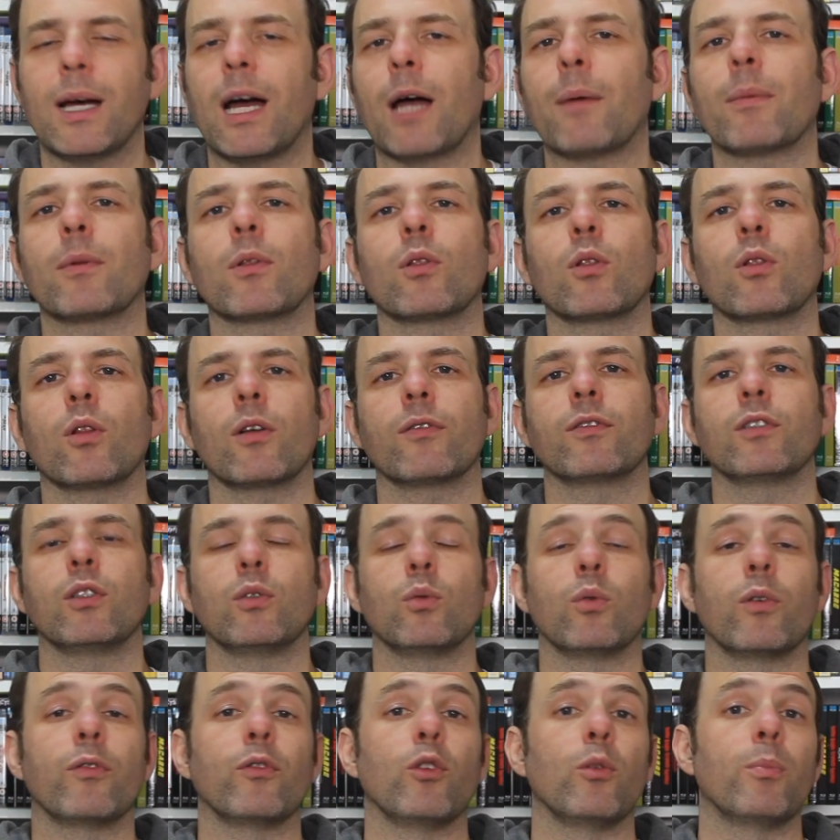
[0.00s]
I would love to
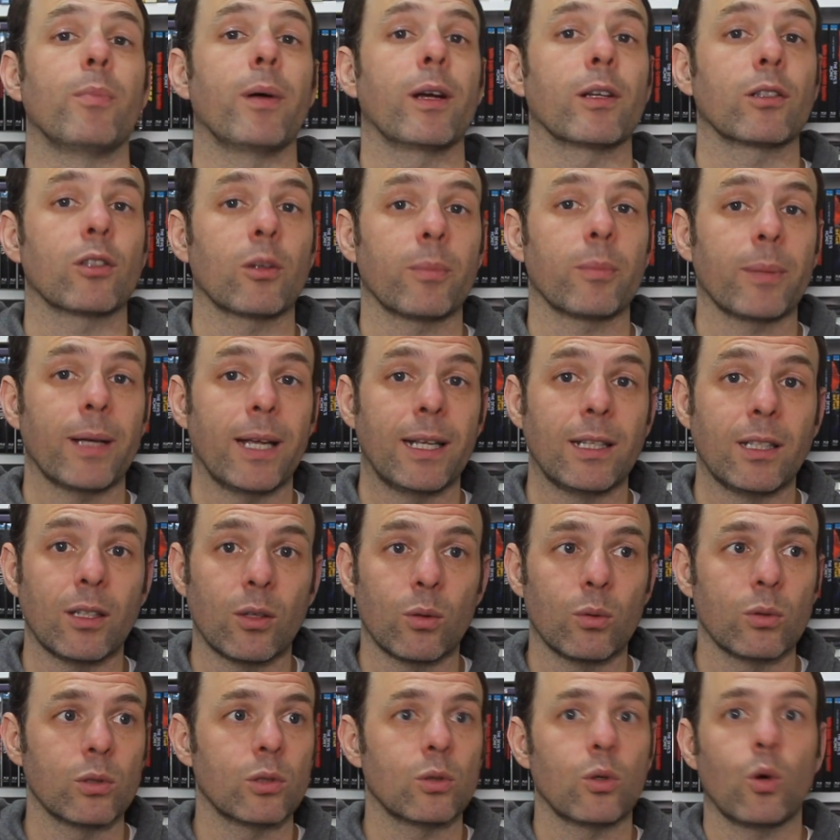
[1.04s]
know if you picked up any
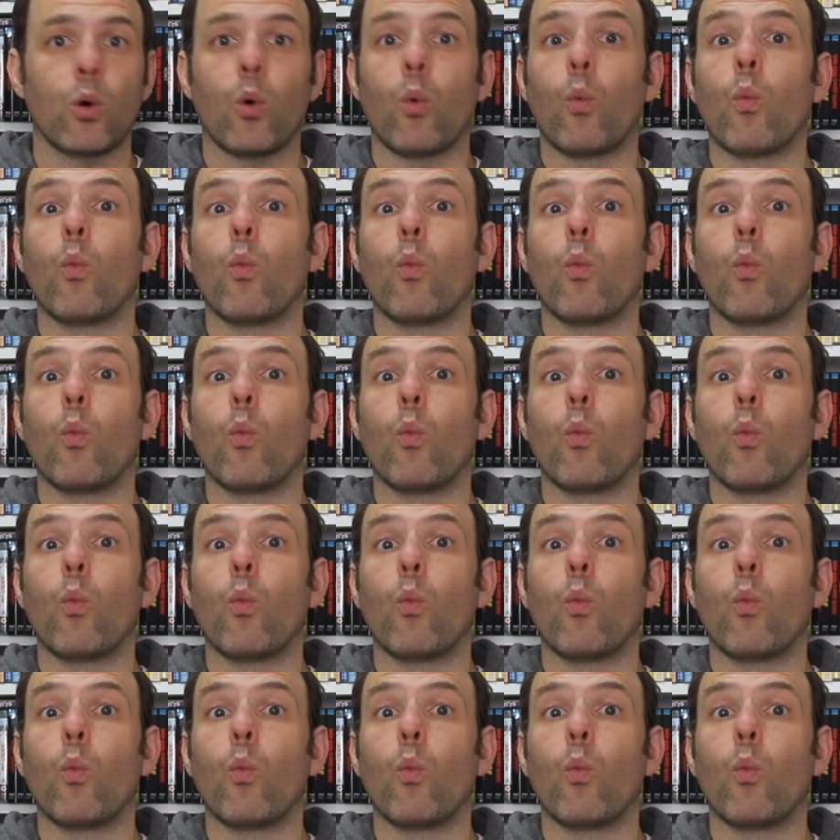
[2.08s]
of those.